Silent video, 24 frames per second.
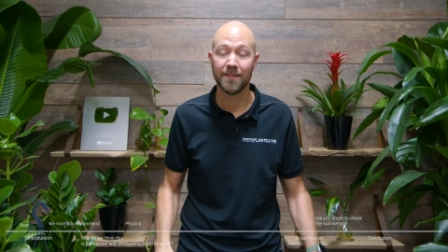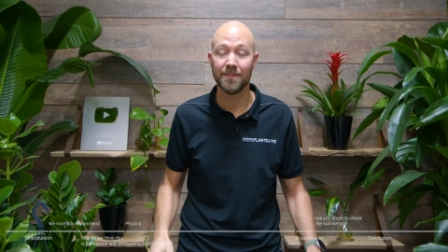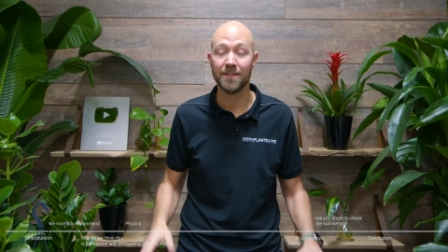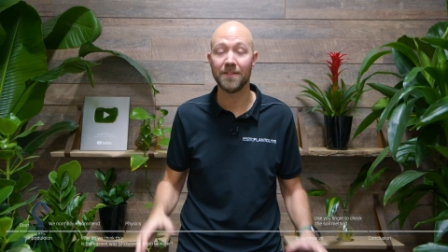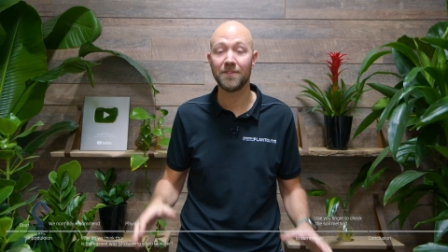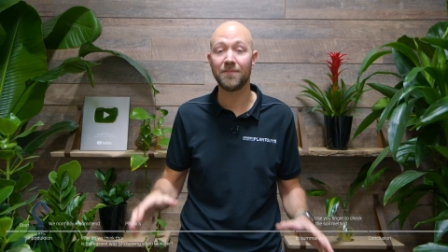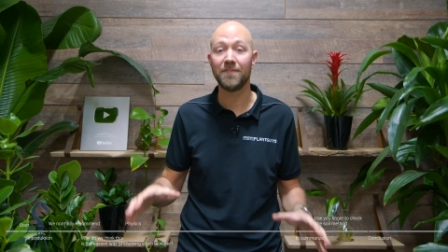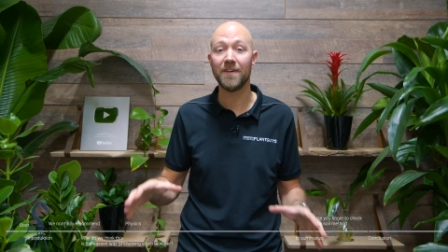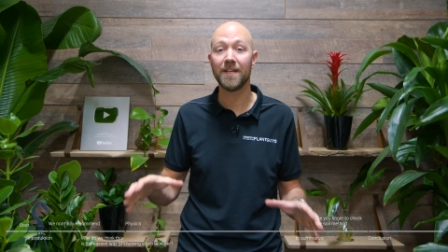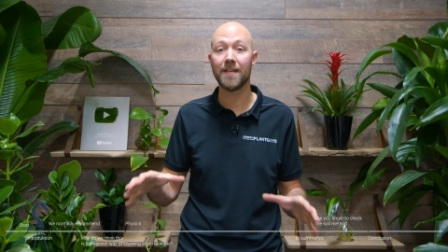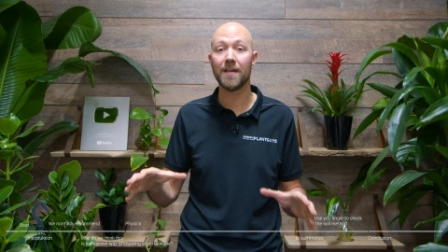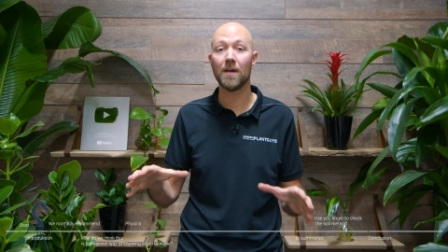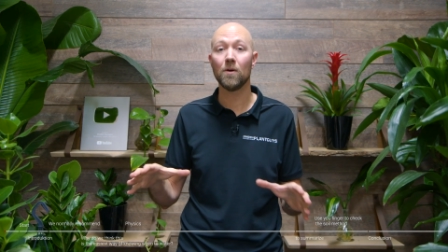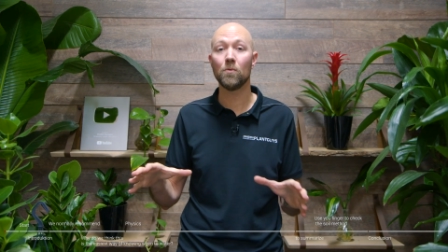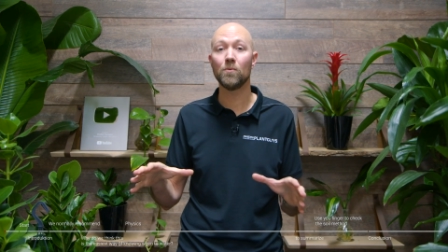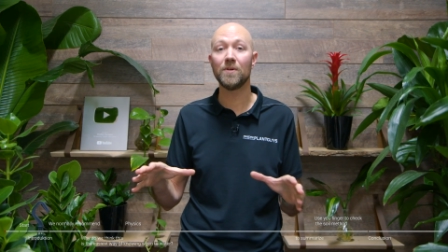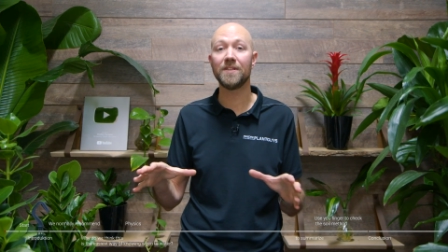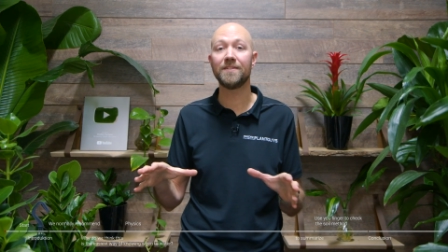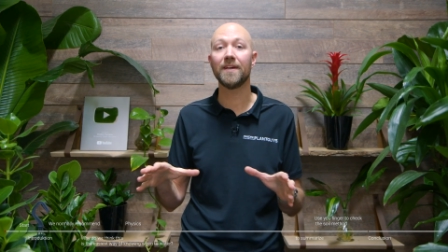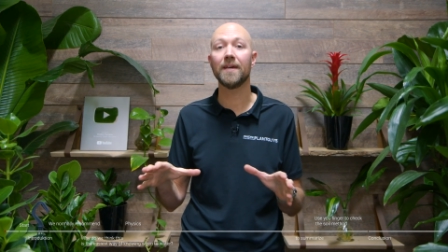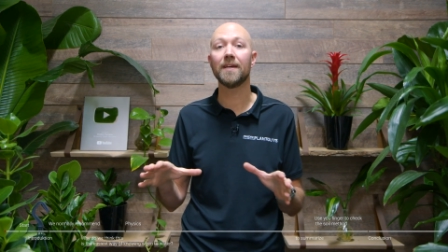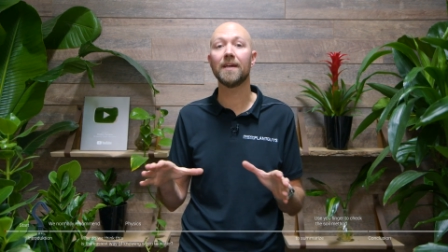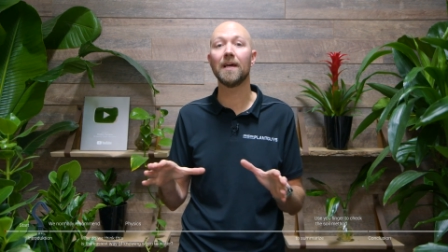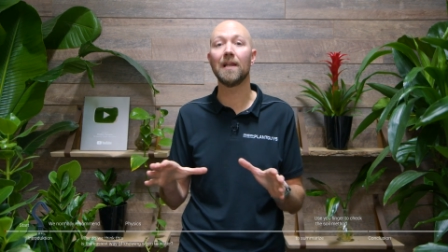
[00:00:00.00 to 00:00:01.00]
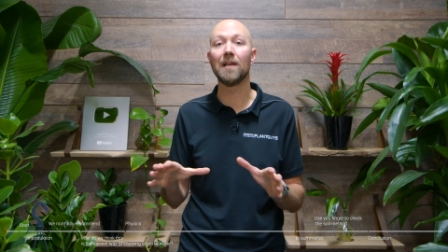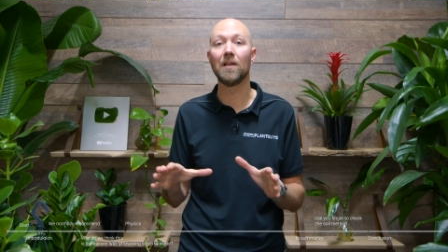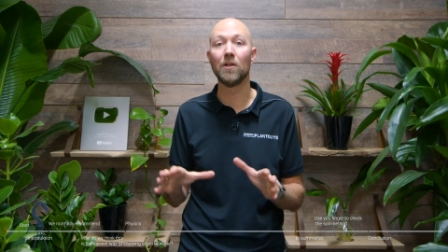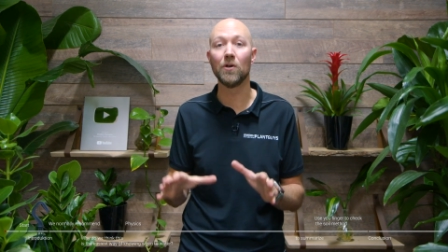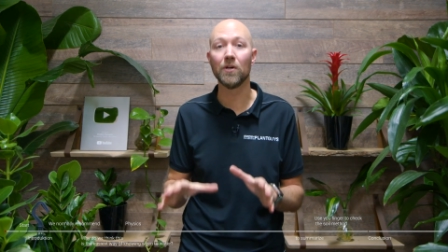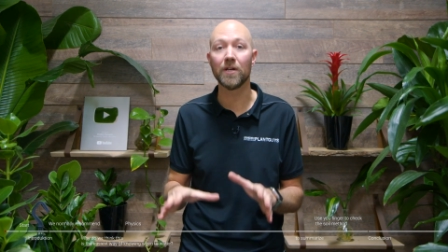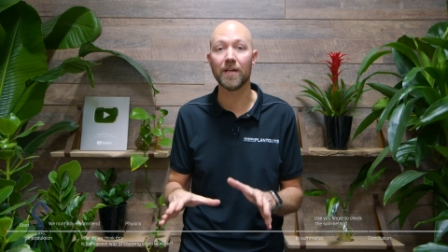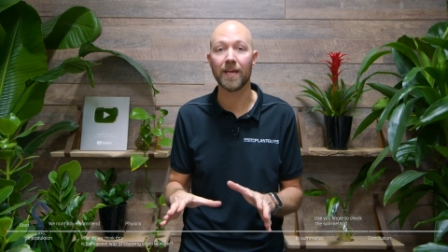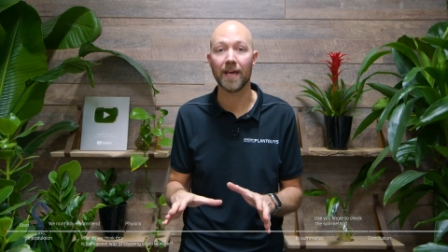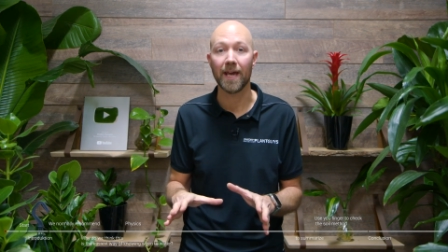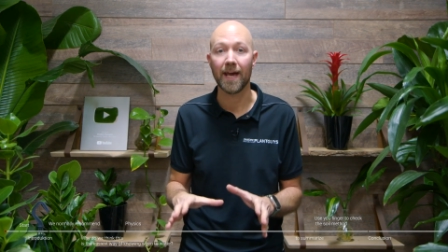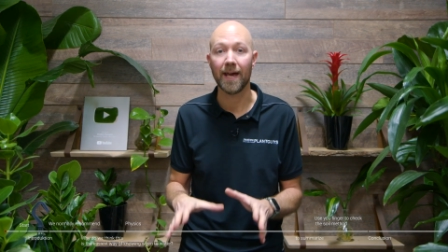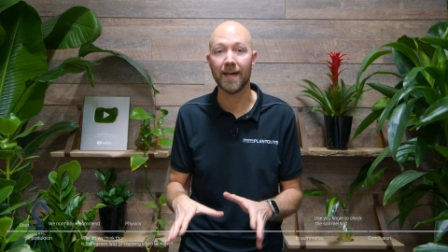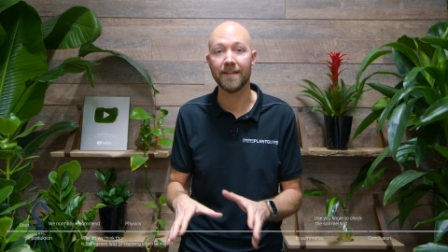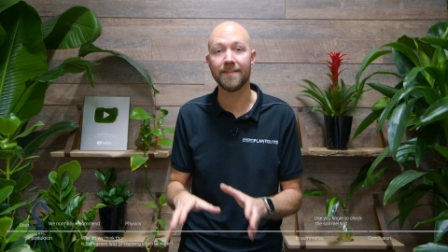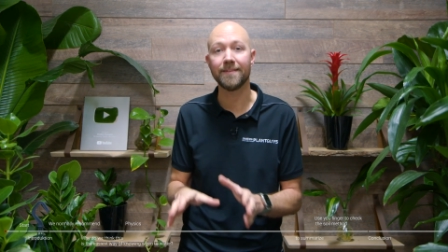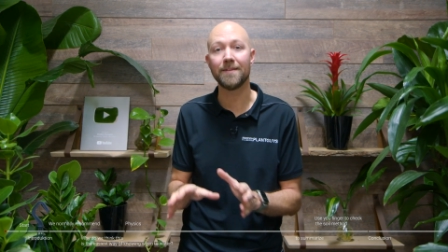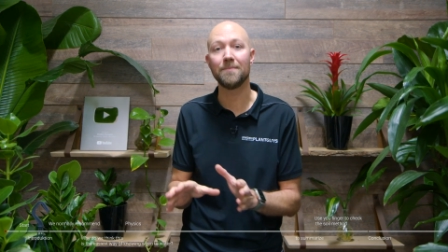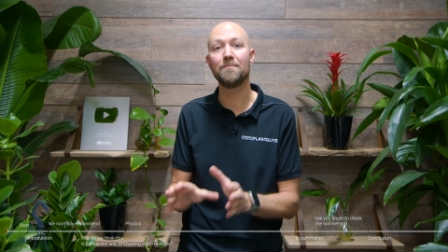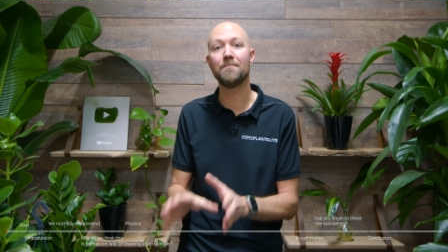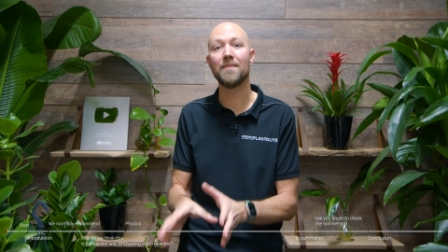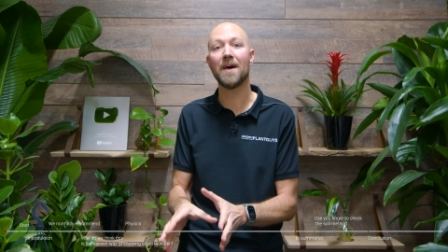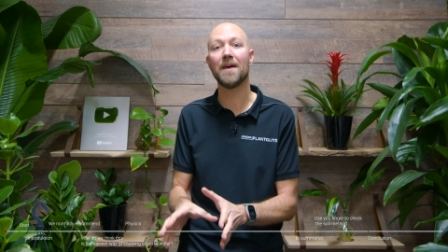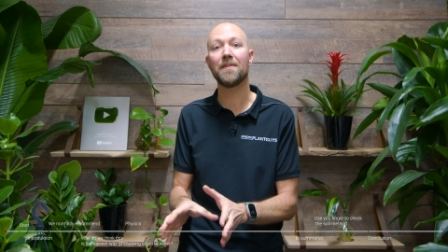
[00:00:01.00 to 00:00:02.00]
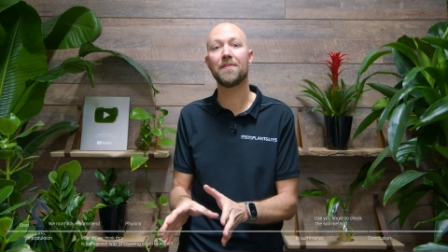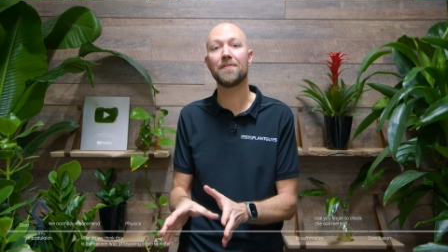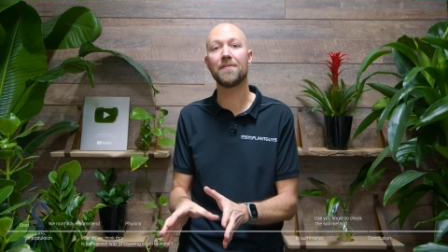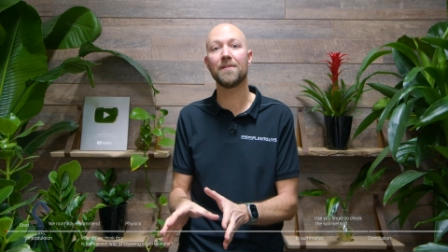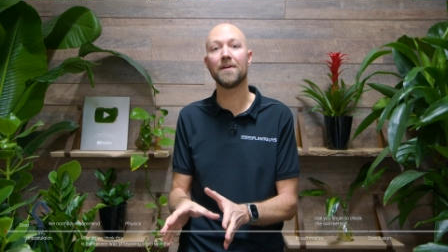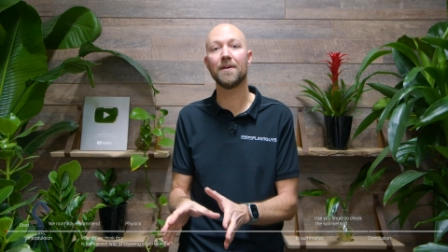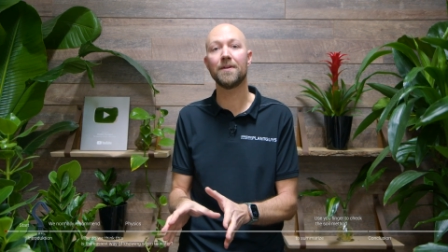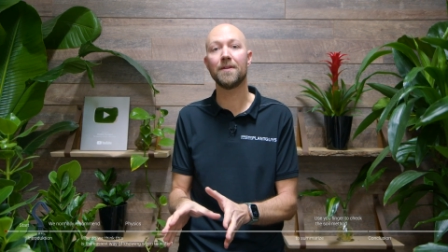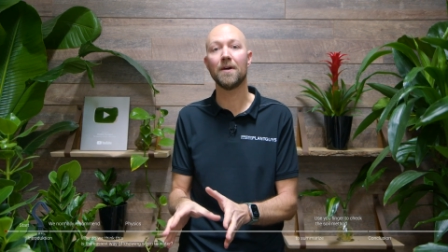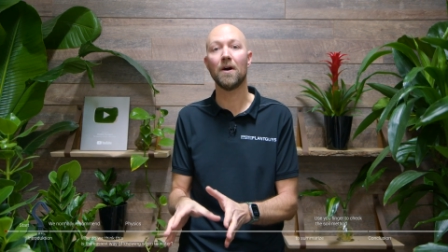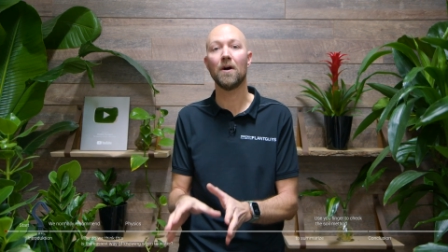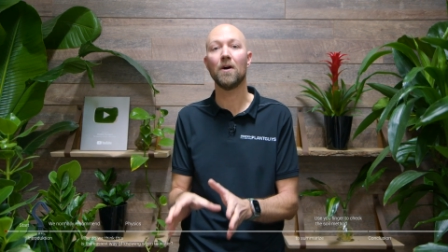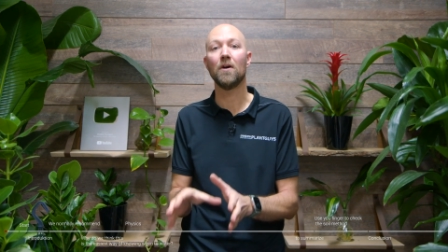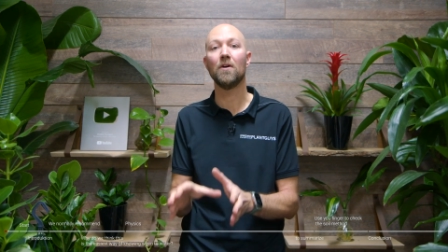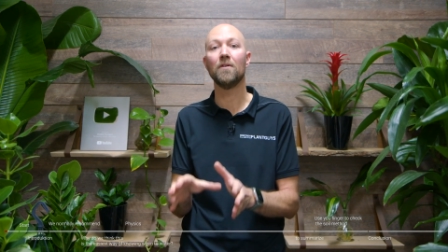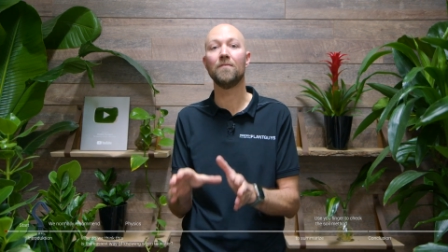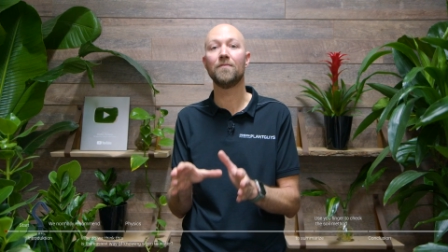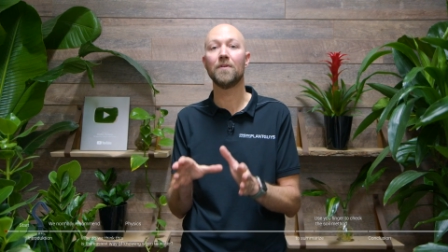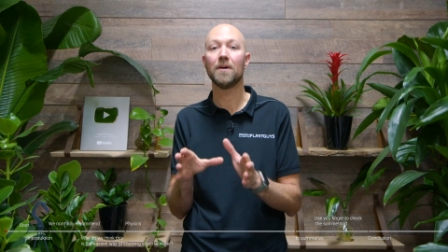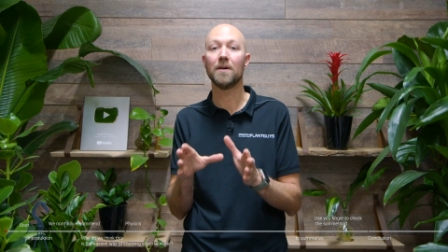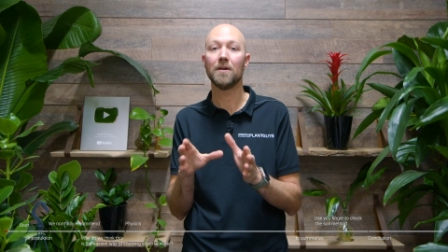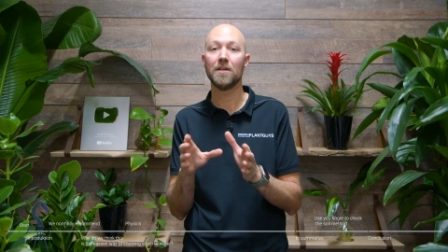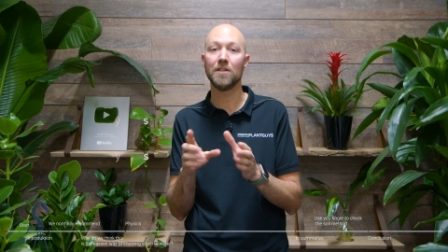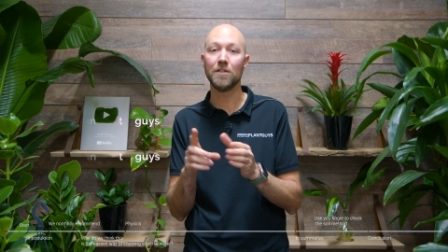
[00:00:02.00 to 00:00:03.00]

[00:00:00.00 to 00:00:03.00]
In this video, we take a look at the method of